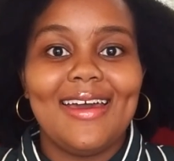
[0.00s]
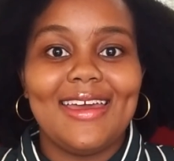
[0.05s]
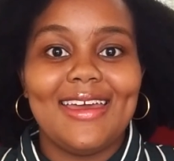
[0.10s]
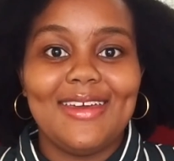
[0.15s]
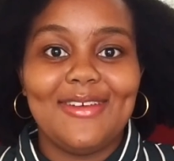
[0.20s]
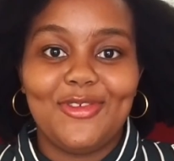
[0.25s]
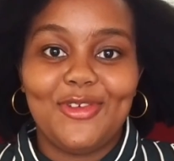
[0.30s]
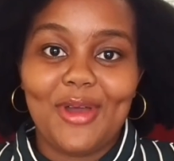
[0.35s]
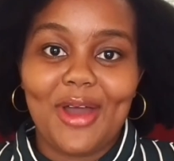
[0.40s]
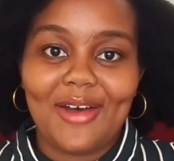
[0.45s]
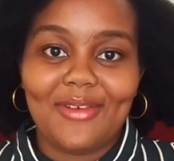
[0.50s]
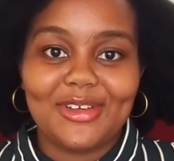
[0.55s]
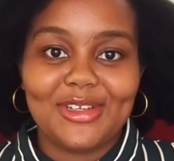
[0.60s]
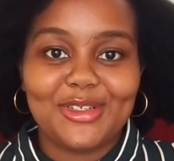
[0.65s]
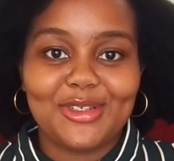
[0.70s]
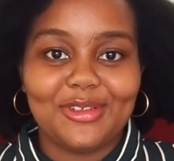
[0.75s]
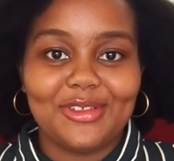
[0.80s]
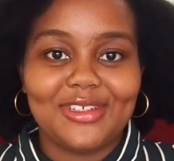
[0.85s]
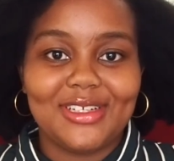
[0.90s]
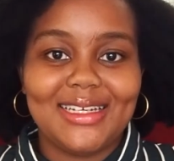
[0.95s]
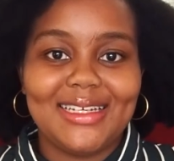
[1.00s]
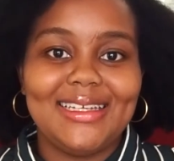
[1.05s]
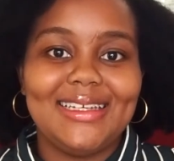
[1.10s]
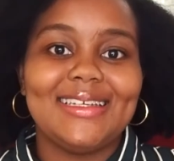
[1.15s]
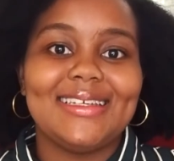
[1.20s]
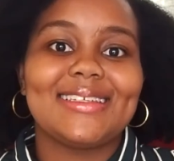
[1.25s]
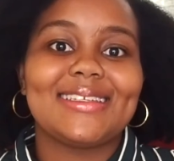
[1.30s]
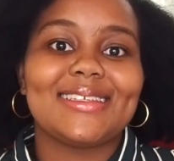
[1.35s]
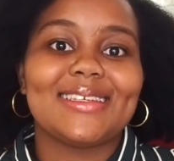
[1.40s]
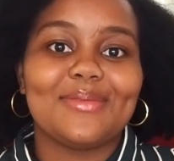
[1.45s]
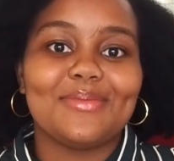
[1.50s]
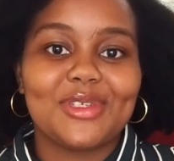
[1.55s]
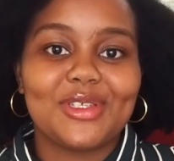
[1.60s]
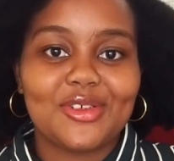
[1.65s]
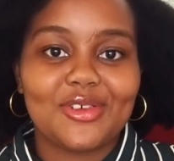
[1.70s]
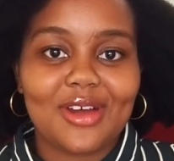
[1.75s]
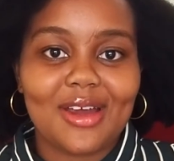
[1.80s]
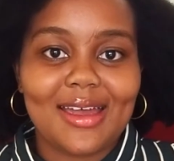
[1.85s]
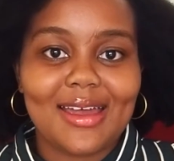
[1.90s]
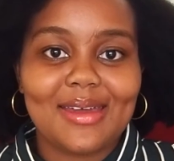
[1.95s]
If you haven't already,
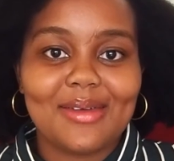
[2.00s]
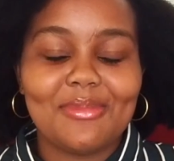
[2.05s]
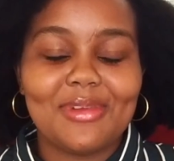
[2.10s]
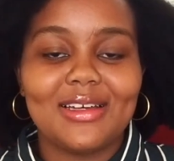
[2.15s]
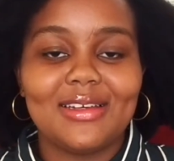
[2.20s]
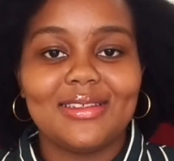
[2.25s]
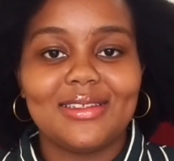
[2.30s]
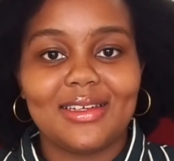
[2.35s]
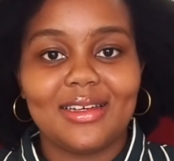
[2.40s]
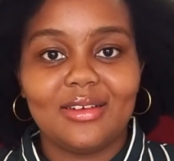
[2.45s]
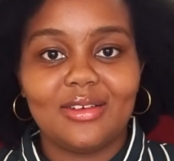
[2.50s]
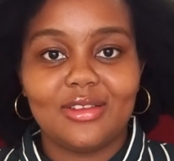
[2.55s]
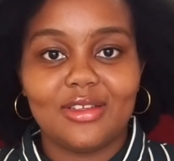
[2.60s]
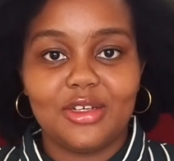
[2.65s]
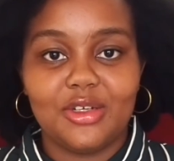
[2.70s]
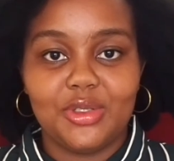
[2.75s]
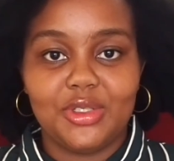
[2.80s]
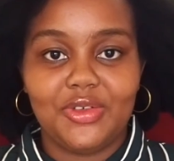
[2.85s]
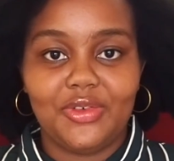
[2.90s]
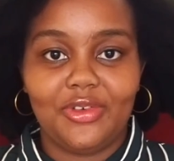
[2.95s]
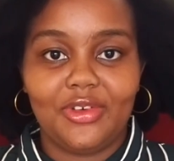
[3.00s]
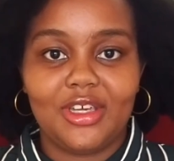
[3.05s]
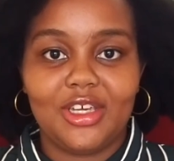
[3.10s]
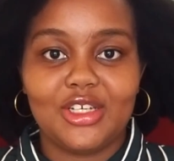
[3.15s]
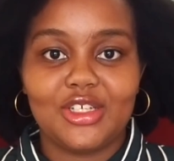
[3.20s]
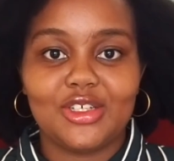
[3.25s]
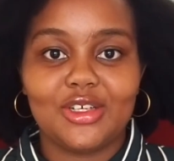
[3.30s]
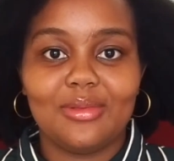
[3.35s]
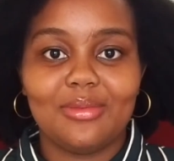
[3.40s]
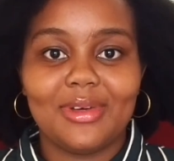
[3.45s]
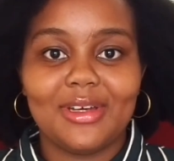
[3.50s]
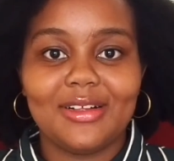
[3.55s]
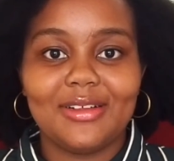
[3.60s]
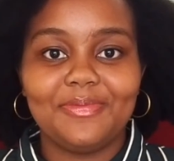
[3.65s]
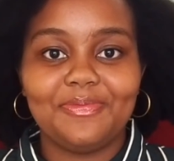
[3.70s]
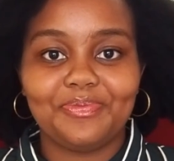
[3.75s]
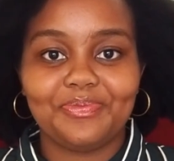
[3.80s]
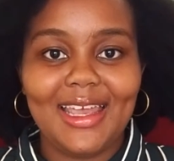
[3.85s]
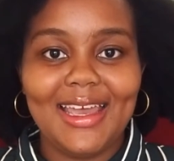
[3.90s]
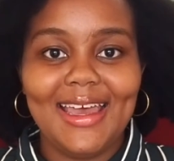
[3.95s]
subscribe, turn on the notification
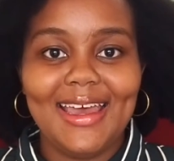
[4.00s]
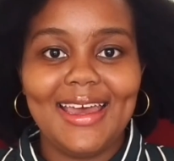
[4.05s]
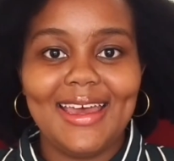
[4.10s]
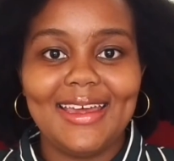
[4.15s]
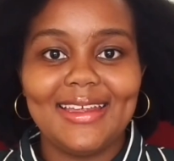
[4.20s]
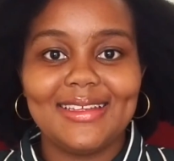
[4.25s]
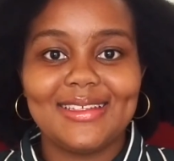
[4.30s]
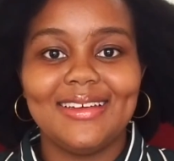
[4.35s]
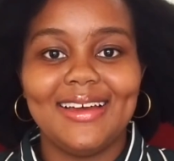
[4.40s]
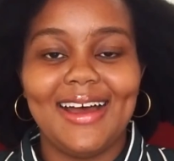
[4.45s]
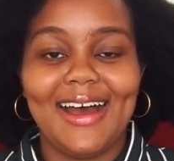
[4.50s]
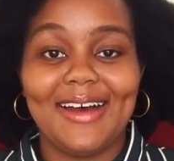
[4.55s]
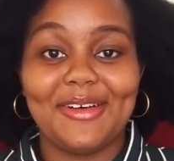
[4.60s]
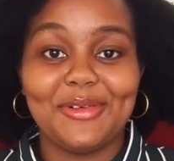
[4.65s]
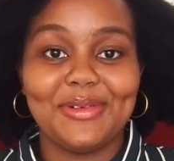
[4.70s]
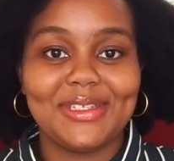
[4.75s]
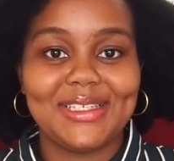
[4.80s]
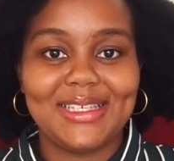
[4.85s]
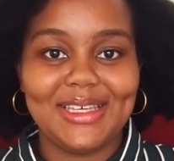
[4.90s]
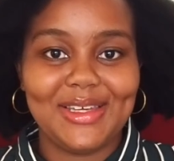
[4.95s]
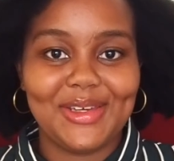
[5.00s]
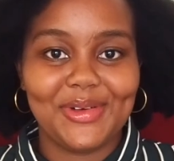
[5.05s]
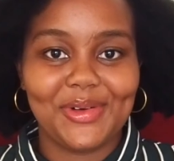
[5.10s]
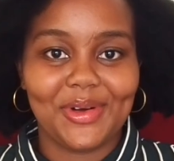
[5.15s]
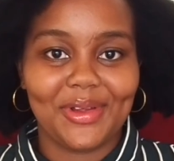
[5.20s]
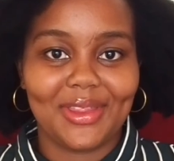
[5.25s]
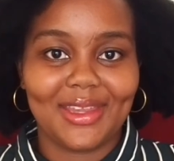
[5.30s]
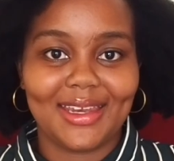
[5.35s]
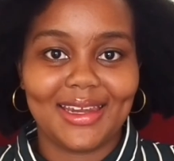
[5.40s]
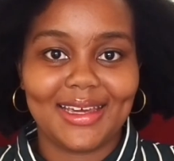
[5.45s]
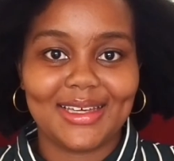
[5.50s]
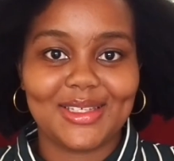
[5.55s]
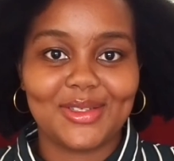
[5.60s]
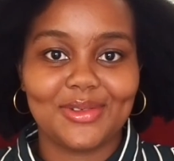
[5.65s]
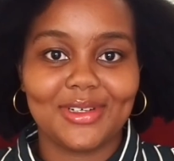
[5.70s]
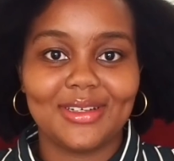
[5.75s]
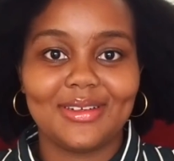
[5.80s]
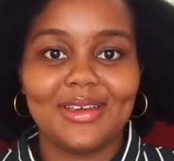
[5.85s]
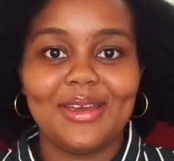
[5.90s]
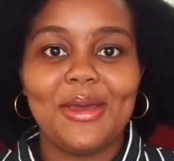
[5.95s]
bell, and I will see you on the next
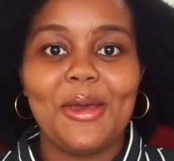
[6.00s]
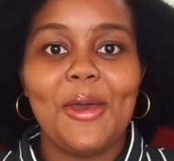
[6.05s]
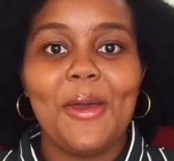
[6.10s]
one.